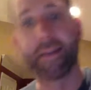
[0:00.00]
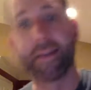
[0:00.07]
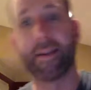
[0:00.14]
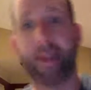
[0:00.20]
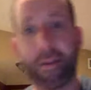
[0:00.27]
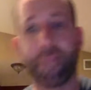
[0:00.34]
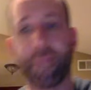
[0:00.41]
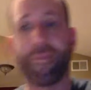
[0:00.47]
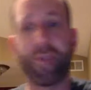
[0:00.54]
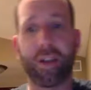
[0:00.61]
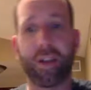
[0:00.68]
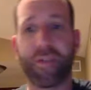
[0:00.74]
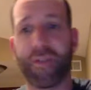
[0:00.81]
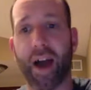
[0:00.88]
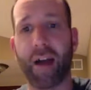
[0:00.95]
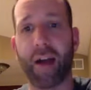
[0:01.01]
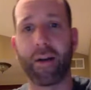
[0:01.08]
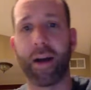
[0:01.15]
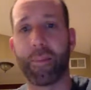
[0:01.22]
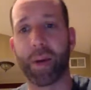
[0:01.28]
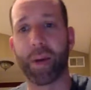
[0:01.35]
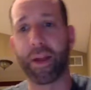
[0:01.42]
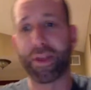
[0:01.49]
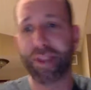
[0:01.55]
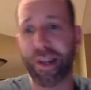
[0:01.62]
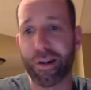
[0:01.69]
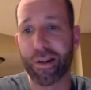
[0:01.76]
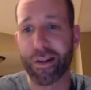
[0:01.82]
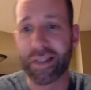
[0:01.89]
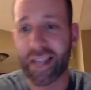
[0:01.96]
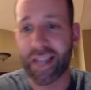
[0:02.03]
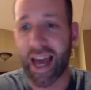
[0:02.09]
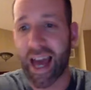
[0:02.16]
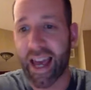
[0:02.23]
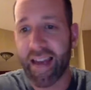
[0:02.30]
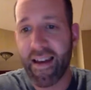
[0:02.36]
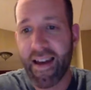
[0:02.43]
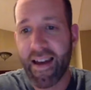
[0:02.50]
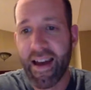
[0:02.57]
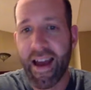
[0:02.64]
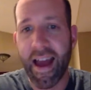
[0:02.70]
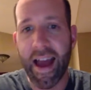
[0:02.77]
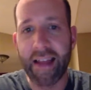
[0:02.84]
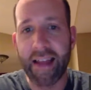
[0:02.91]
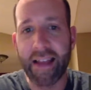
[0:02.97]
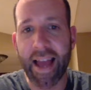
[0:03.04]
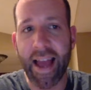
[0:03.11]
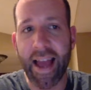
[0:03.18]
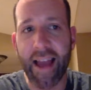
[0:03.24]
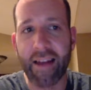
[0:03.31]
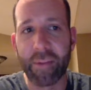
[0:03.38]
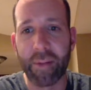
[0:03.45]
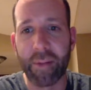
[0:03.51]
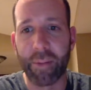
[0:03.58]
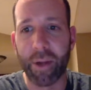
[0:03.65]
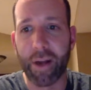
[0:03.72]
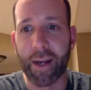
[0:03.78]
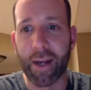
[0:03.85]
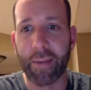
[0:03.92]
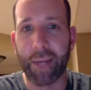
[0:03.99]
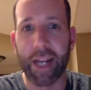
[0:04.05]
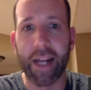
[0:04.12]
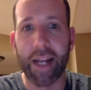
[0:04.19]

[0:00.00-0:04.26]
it's firing up on Thursday, and then I'm going to plug him in.